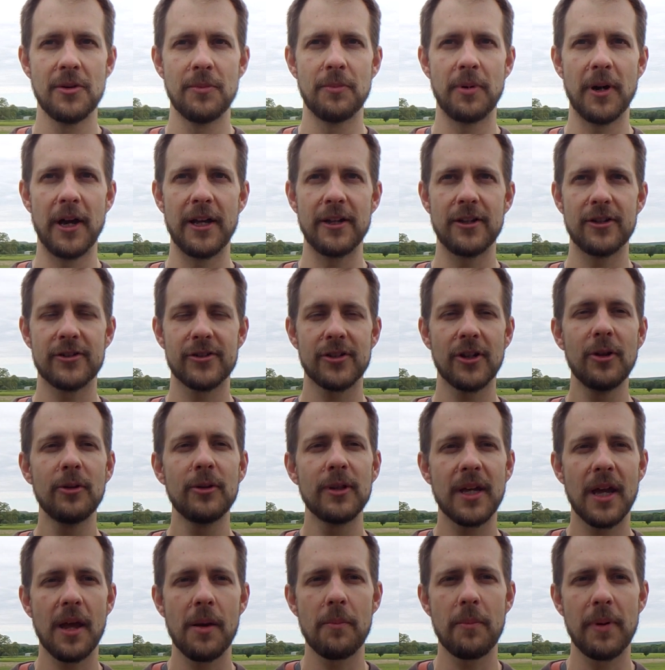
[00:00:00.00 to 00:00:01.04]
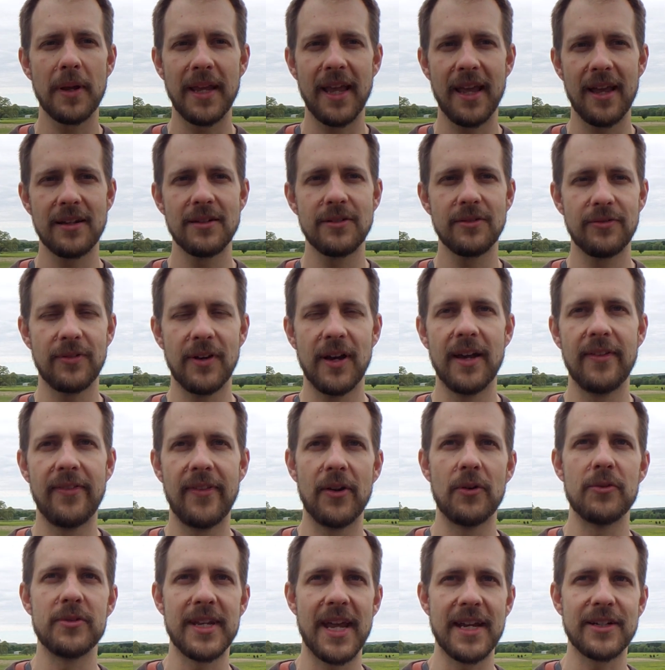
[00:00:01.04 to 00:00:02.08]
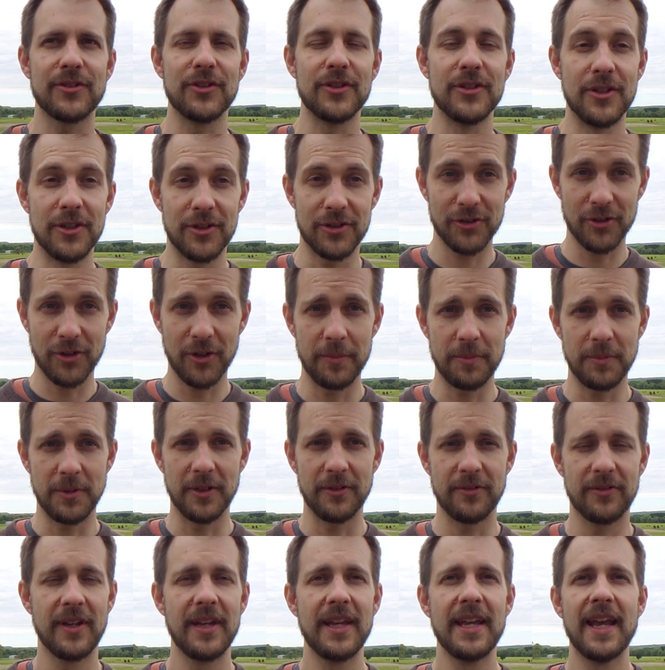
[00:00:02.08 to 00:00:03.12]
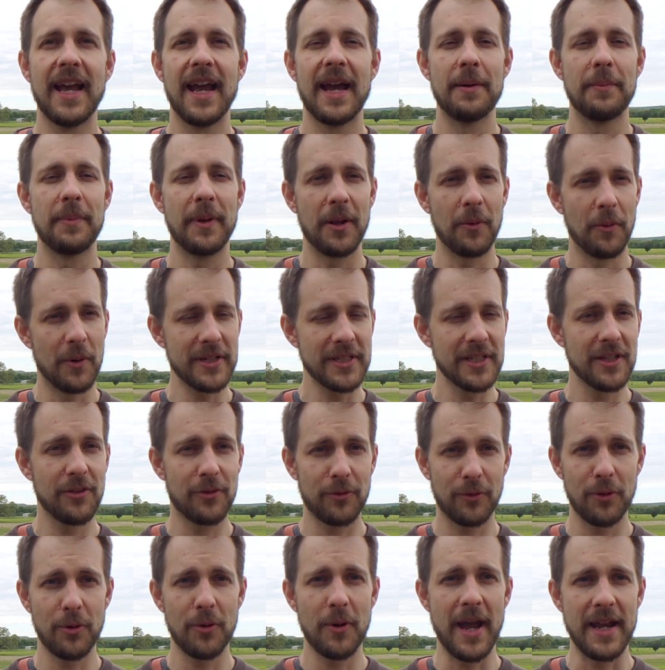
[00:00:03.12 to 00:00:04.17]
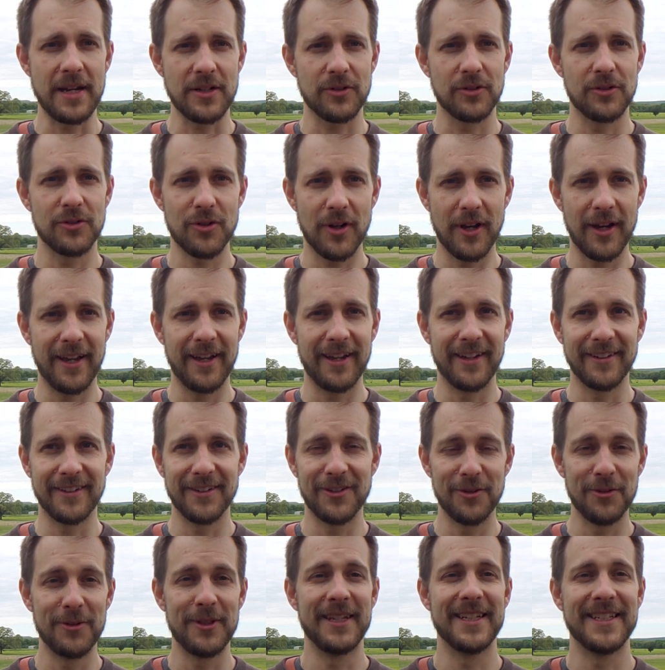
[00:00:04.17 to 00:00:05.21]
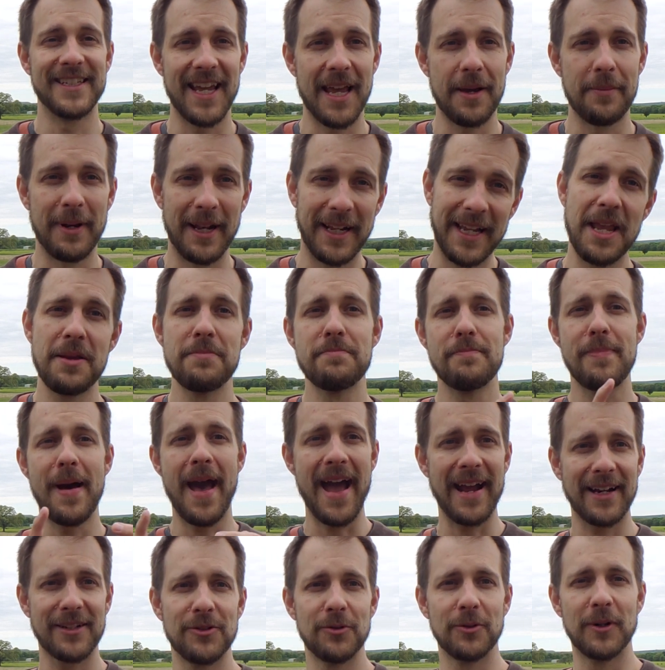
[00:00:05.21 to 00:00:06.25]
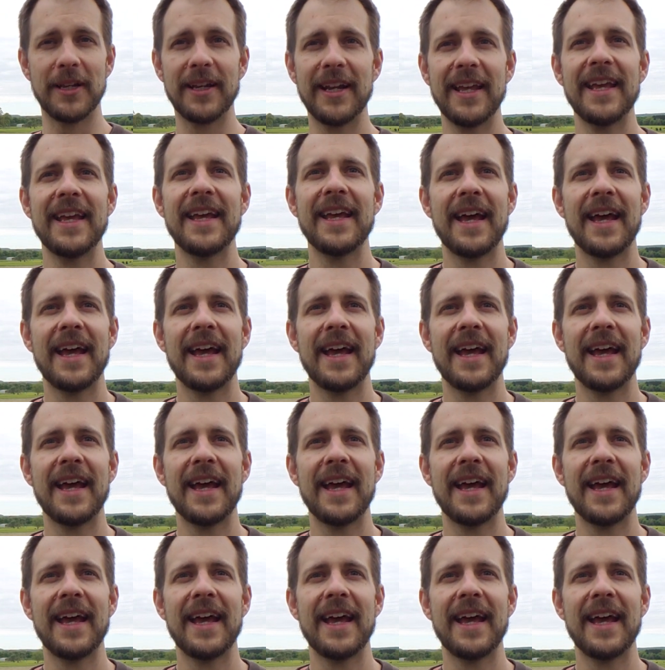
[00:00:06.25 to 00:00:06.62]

but slowly I began to find that it was actually descriptive. Uh, but it wasn't through actually trying to do the exam, and I came back to it.